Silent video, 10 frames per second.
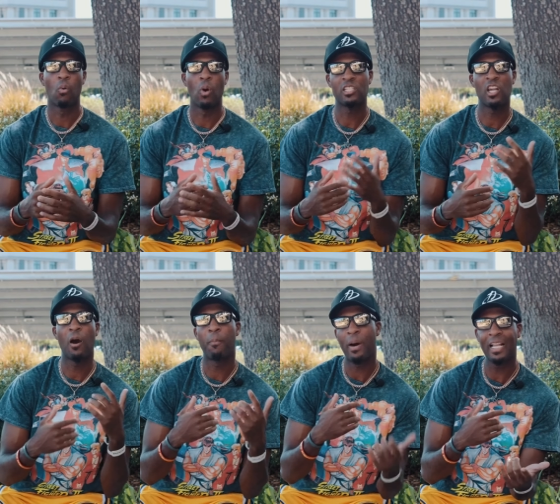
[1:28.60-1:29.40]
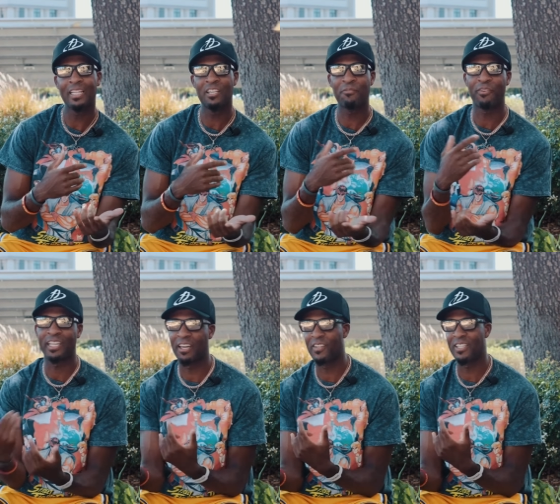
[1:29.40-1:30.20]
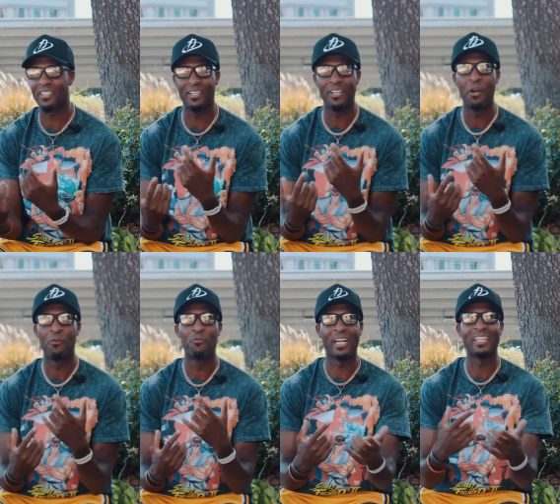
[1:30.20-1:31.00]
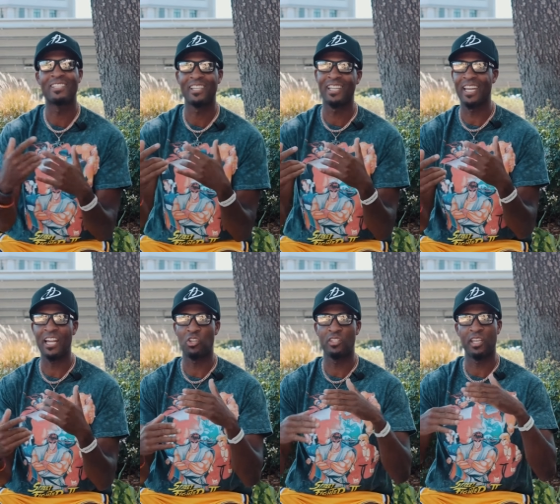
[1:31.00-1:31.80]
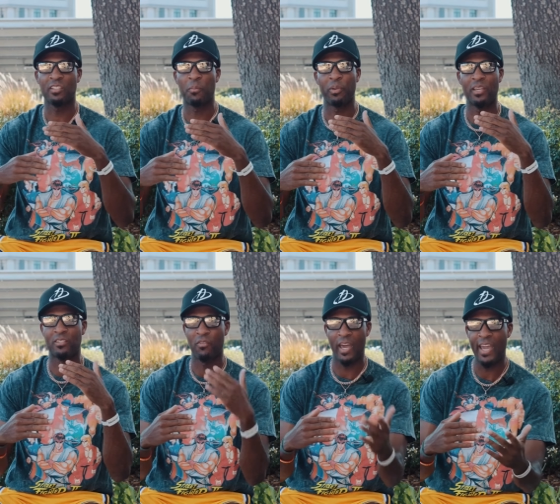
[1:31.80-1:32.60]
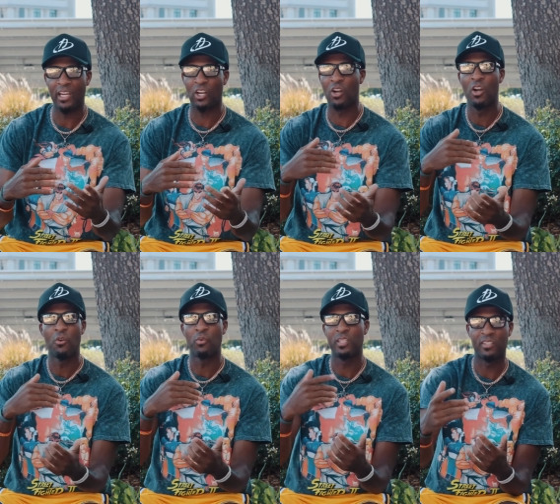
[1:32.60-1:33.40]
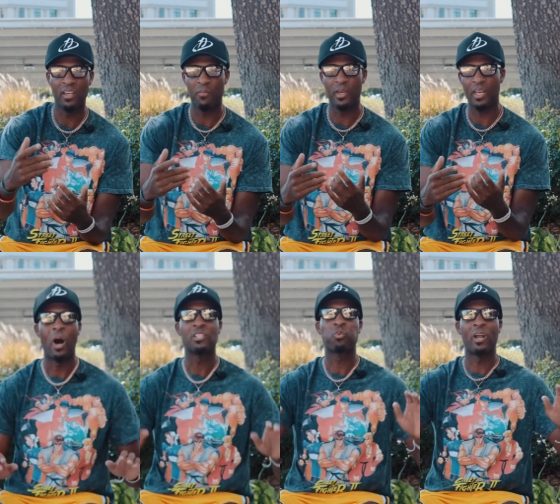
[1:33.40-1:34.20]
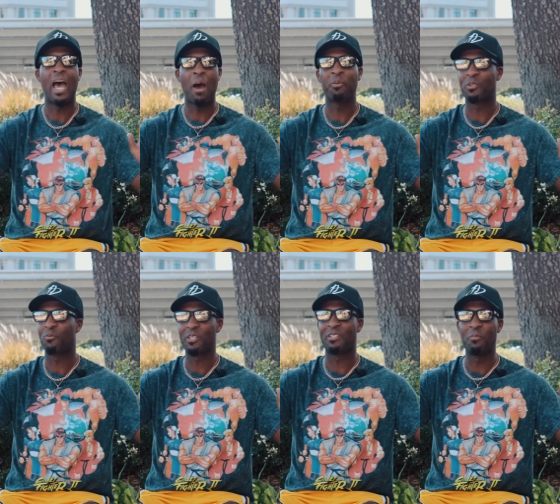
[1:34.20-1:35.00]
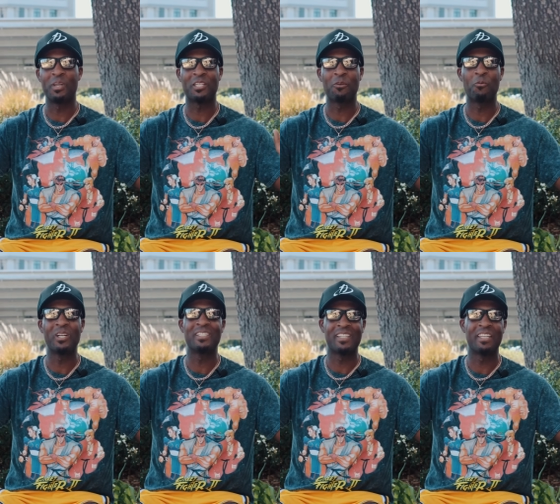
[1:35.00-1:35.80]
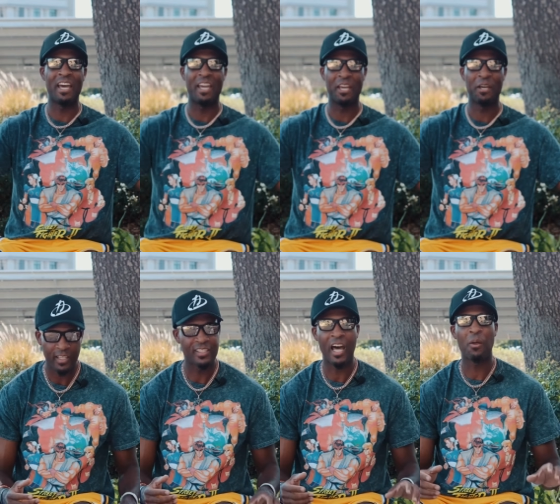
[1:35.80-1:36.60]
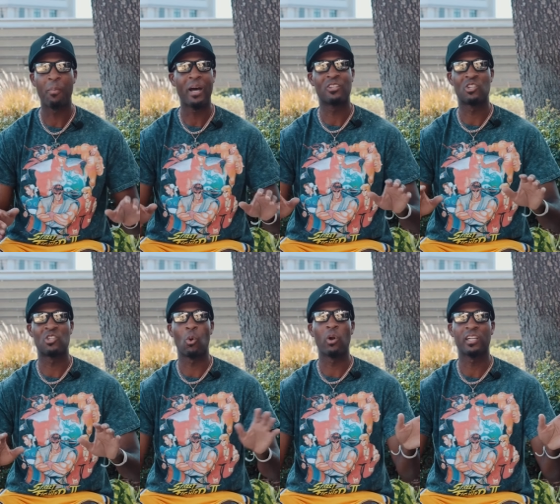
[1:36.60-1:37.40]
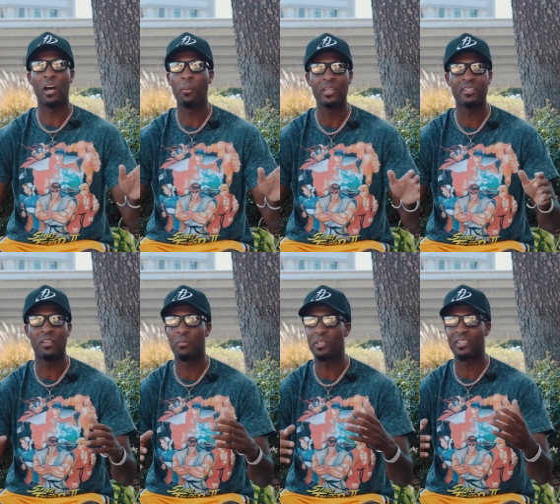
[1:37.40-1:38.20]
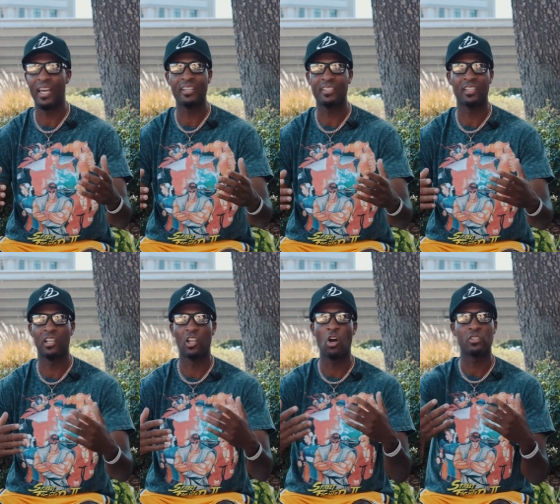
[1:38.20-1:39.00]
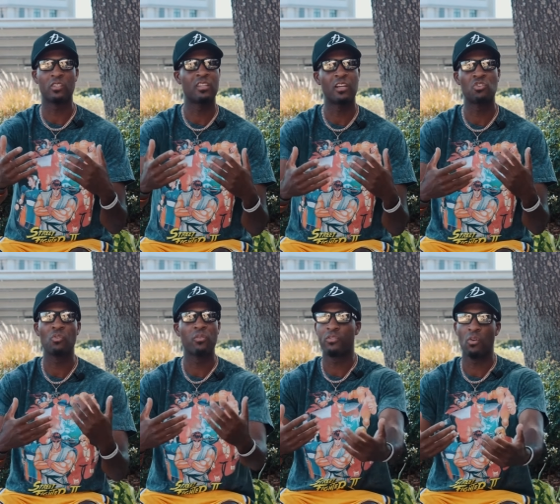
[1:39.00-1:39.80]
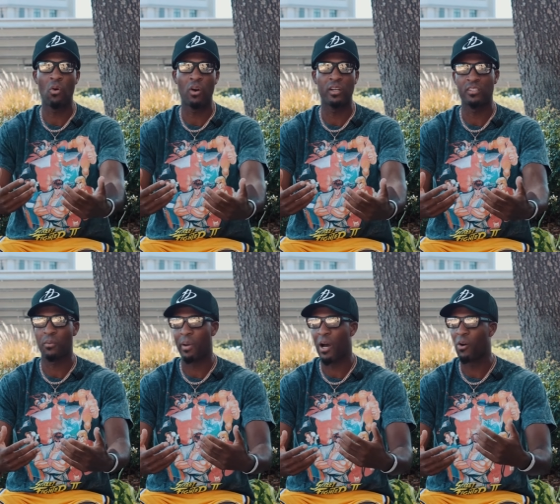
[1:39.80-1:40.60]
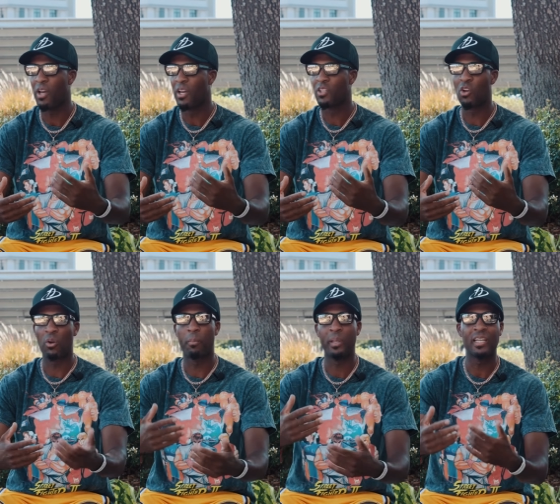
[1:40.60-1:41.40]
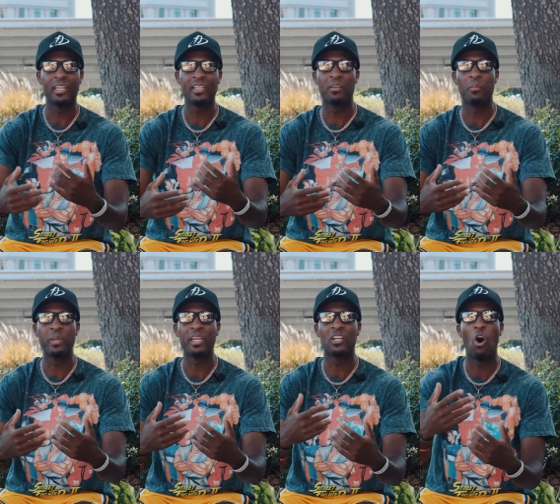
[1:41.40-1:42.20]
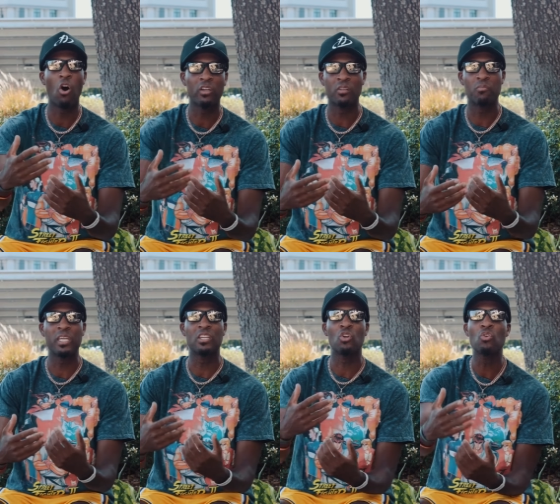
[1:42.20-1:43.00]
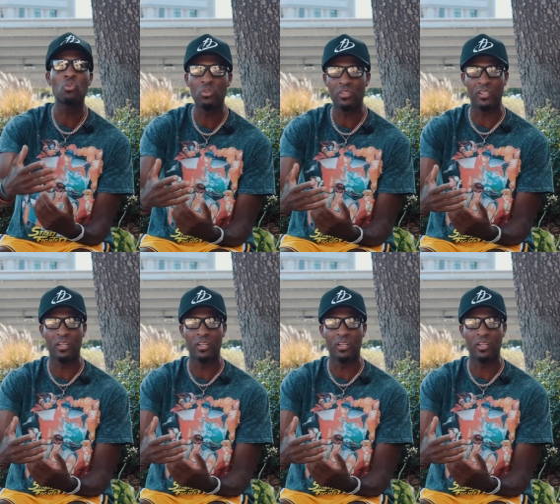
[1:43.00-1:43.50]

Watch how apology, forgiveness, and reconciliation take the place of anger, resentment. Watch what happens when submission wins the day. It's not about the shortcomings and the mistakes and the losses that you endured. It's about your ability to be called and be used.